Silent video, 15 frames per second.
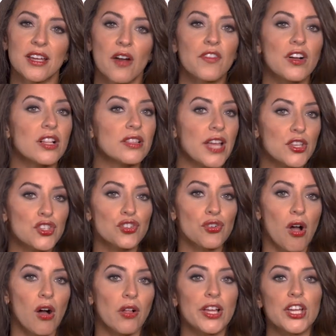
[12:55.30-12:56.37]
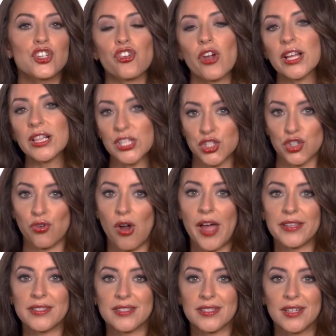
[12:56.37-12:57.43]
of cholesterol and
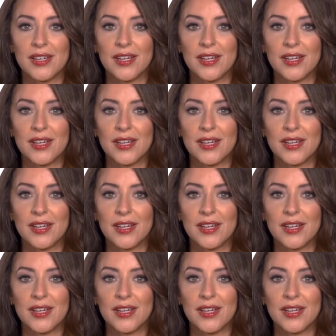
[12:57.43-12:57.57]
triglycerides.